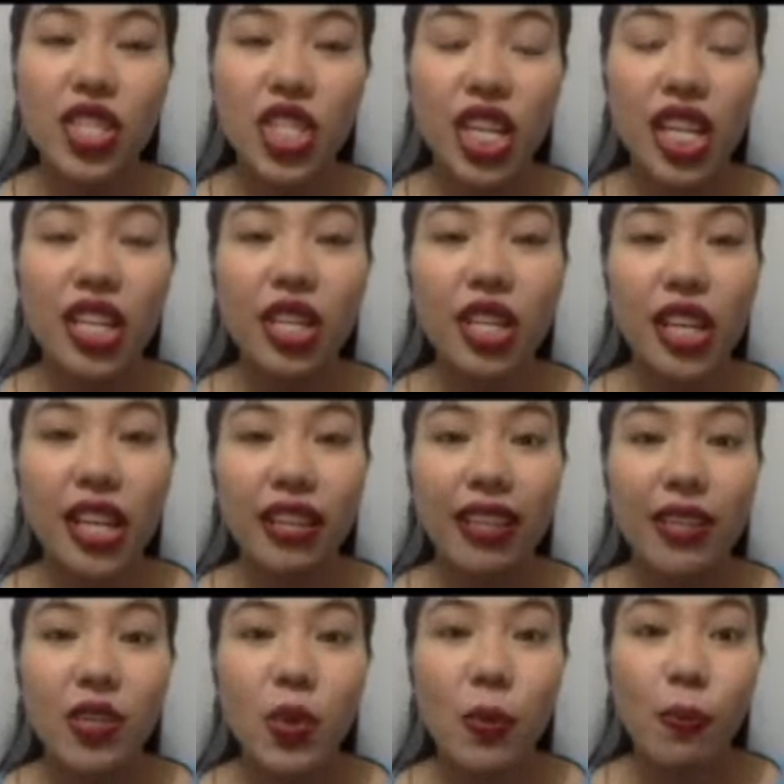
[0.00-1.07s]

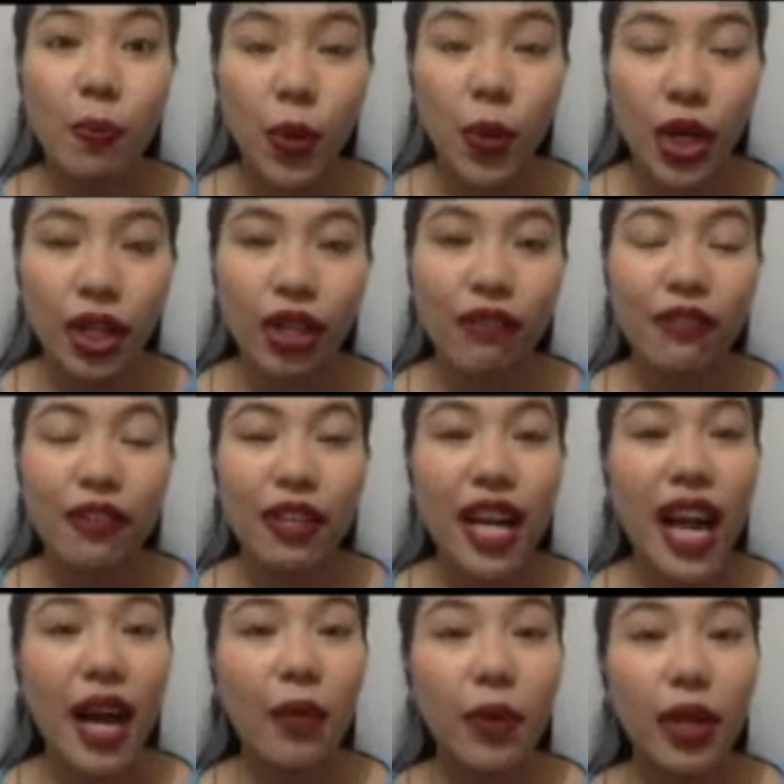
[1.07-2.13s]
generating support
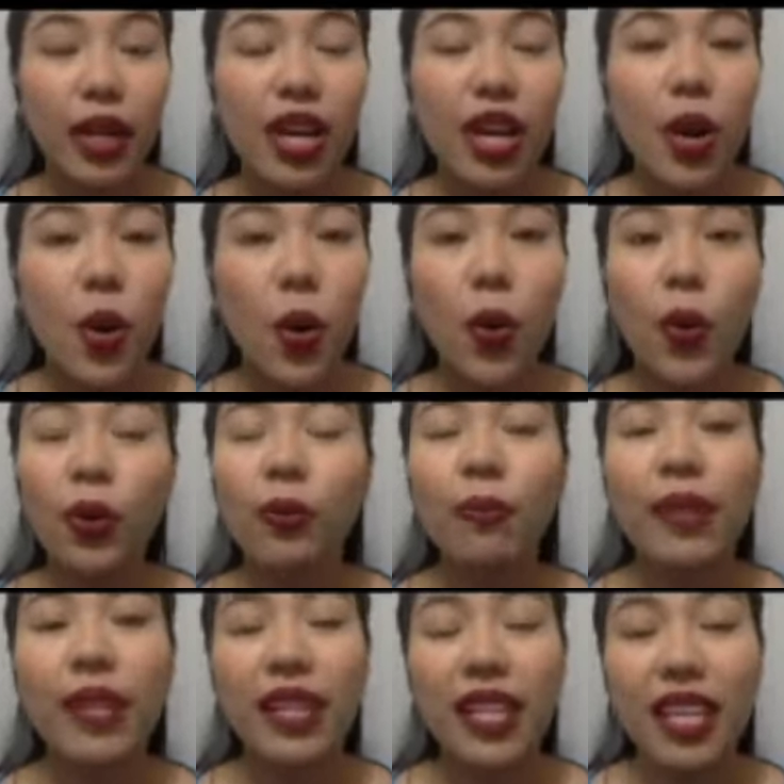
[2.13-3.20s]
for our
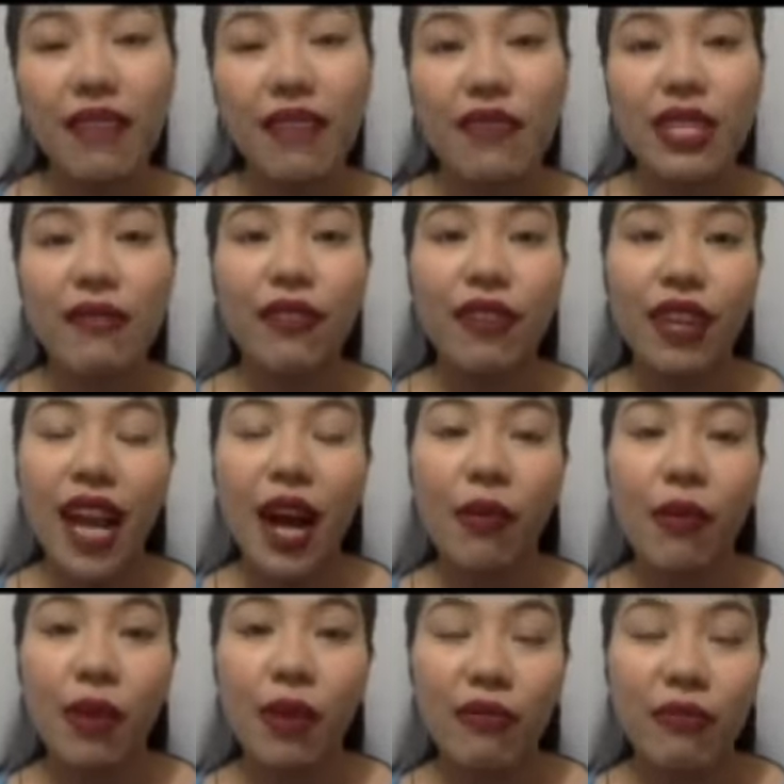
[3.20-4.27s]
own beliefs, for
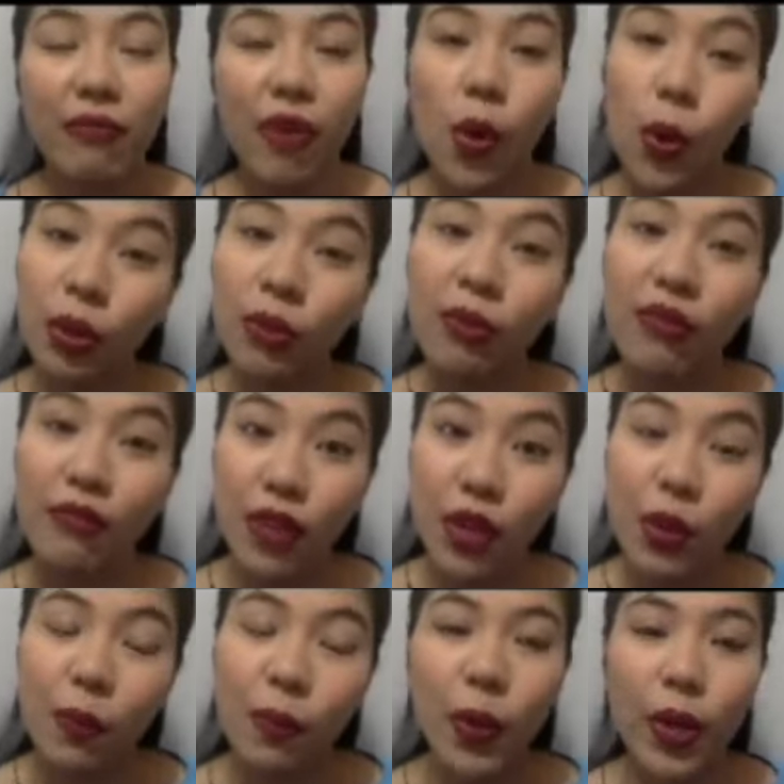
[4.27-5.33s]
our own
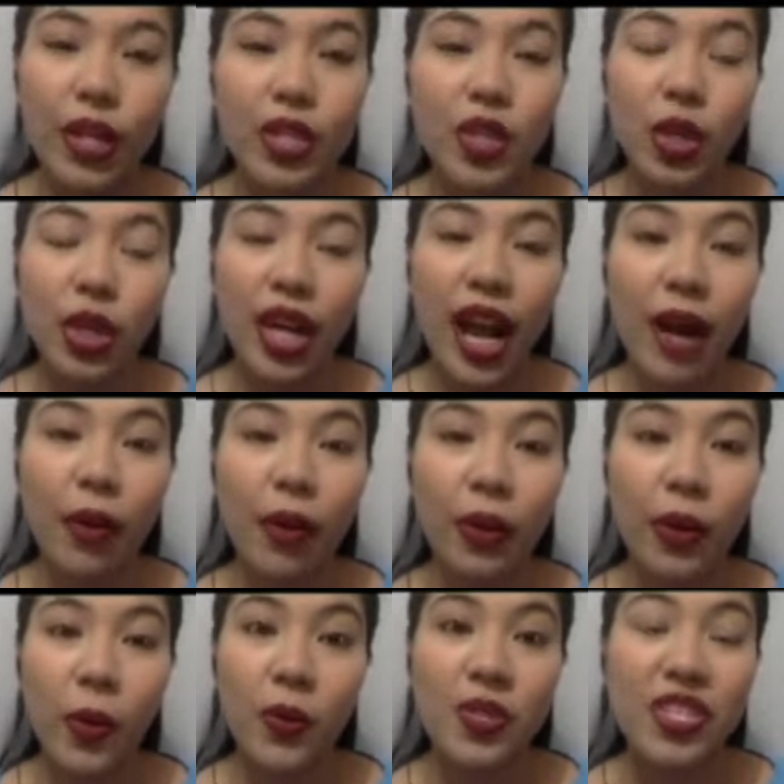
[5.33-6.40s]
viewpoints, or
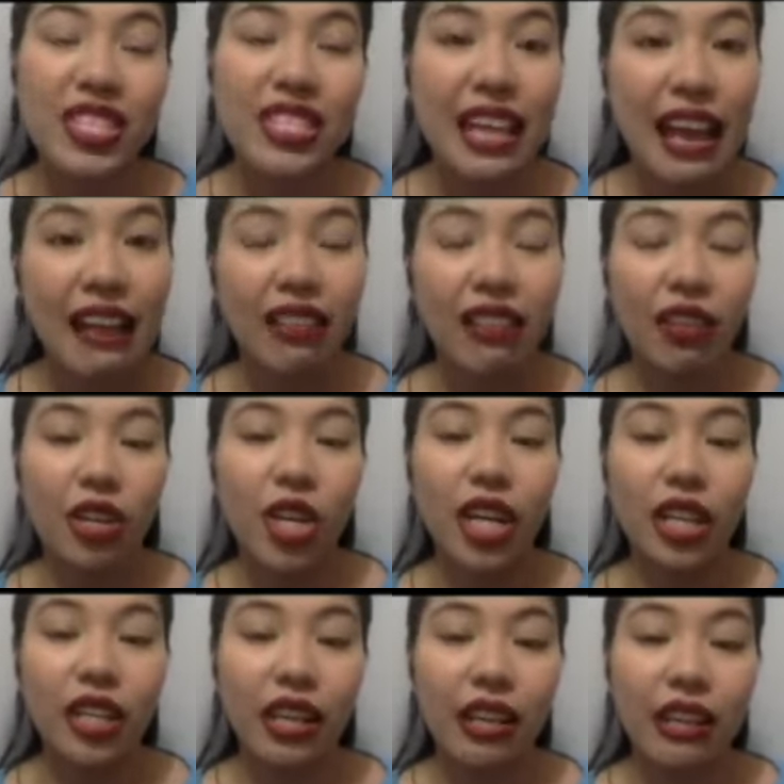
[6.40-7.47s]
our own stand
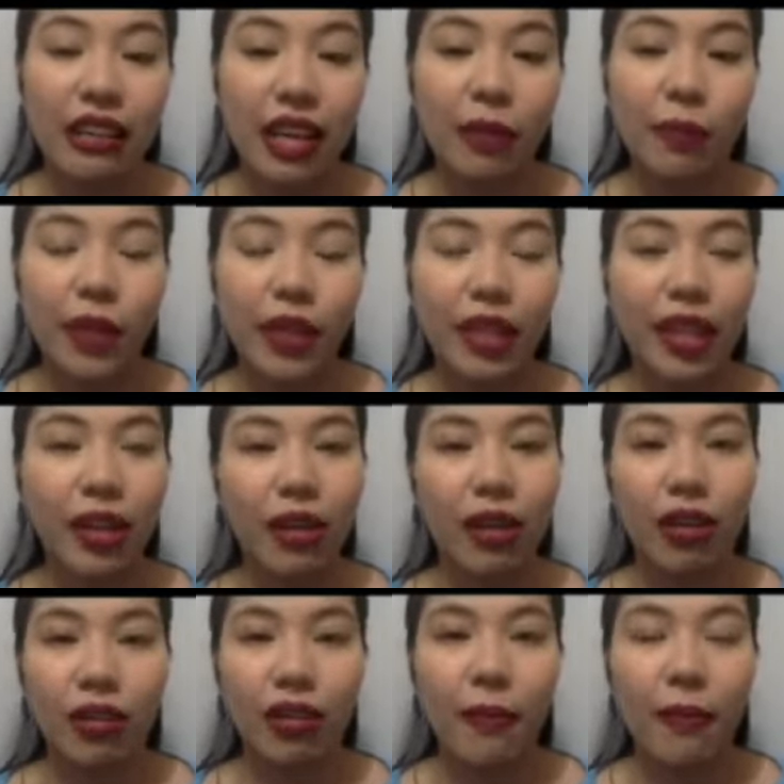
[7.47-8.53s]
regarding that
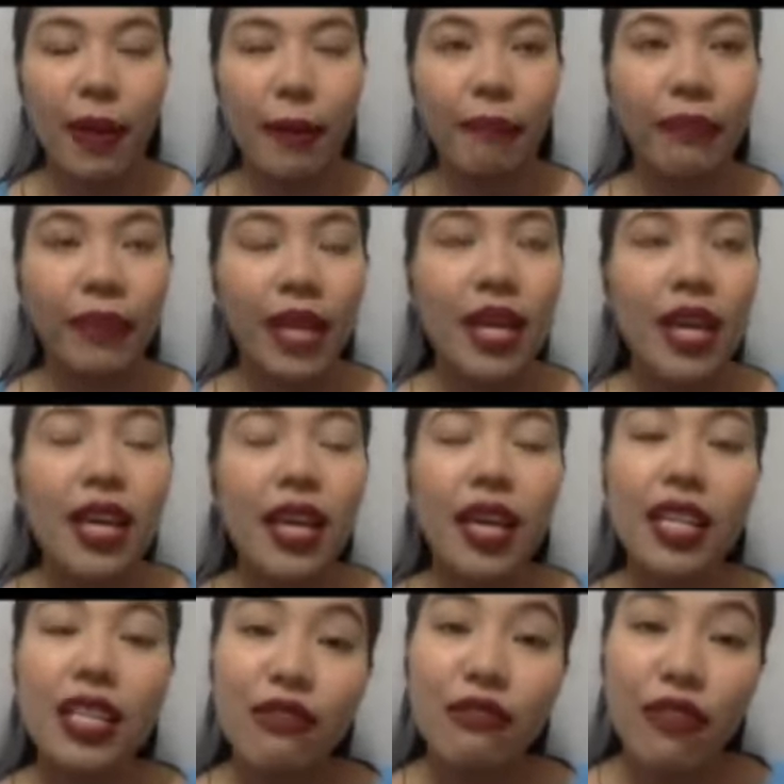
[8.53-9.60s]
particular topic?
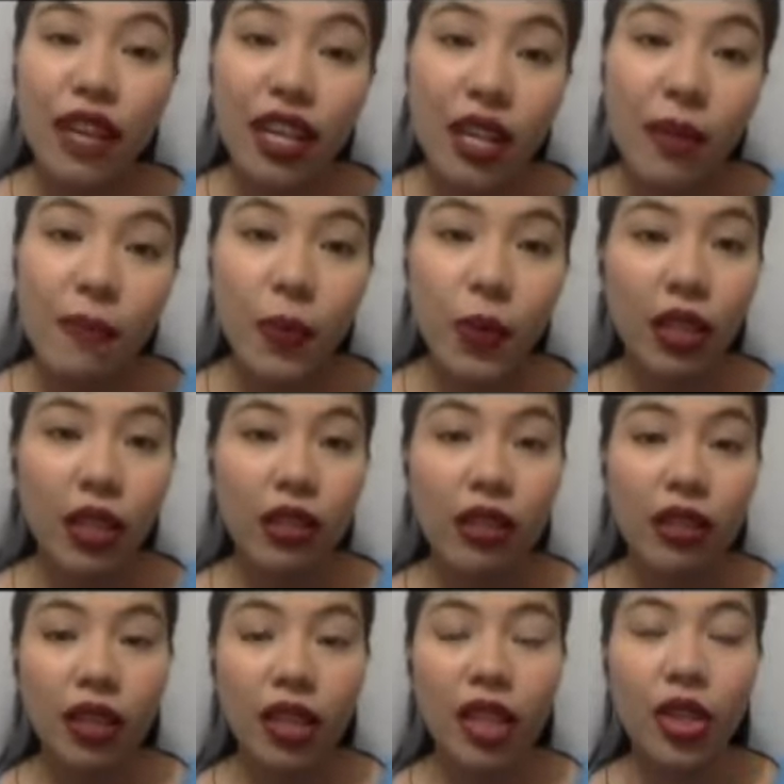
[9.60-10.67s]
It's very
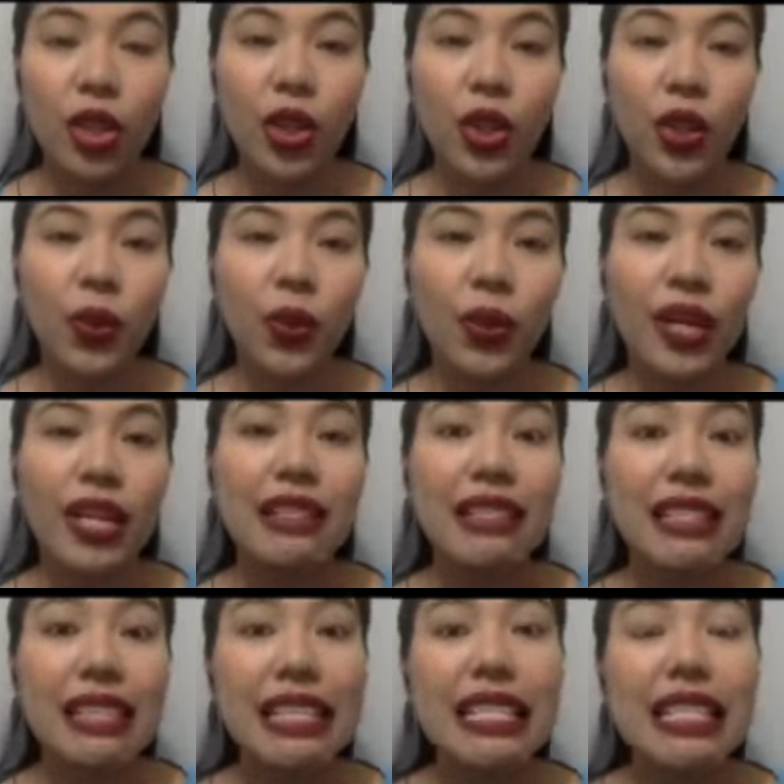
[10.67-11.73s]
important that you
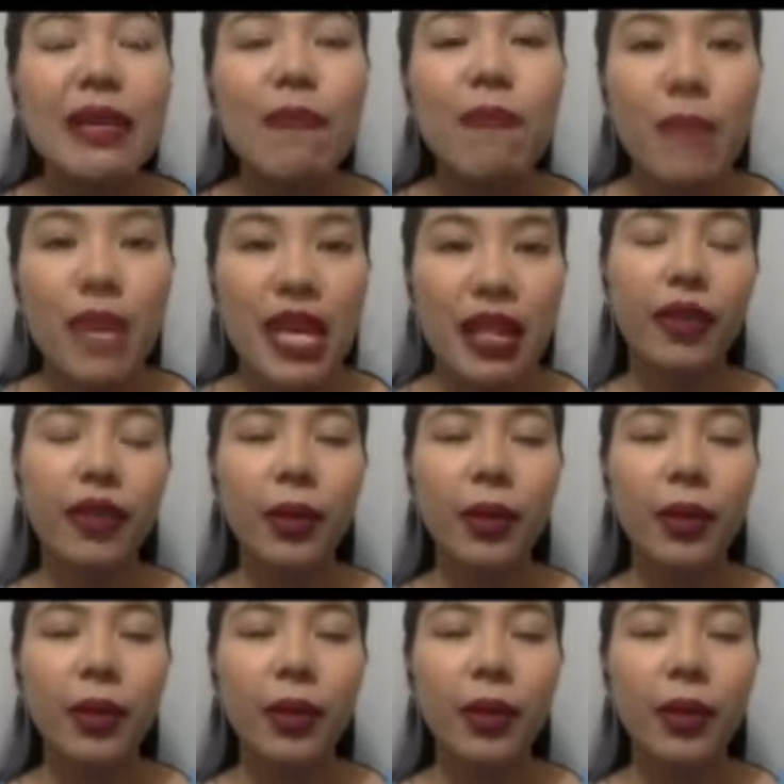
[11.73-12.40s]
anticipate